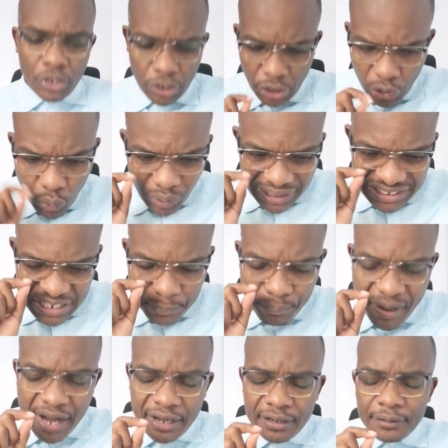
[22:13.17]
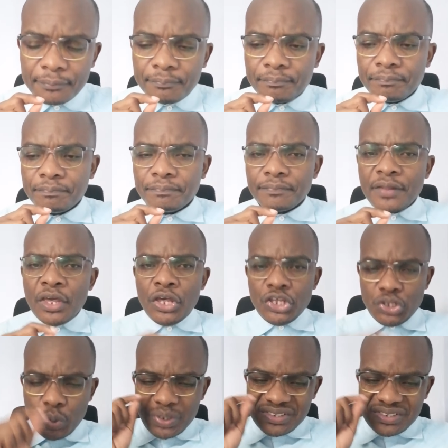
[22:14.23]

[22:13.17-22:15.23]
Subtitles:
Look deeper. You